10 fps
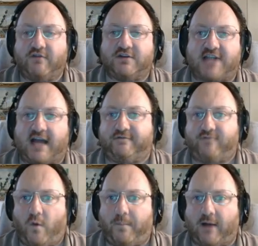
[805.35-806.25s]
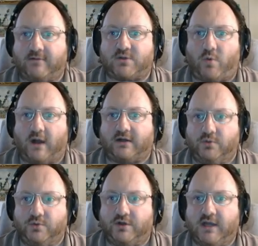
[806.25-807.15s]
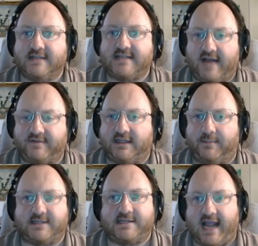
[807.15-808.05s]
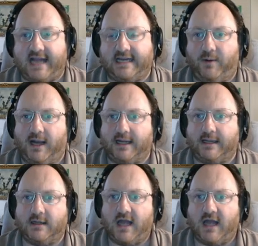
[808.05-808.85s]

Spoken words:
For a starter, 4 power is quite good to have in limited anyway.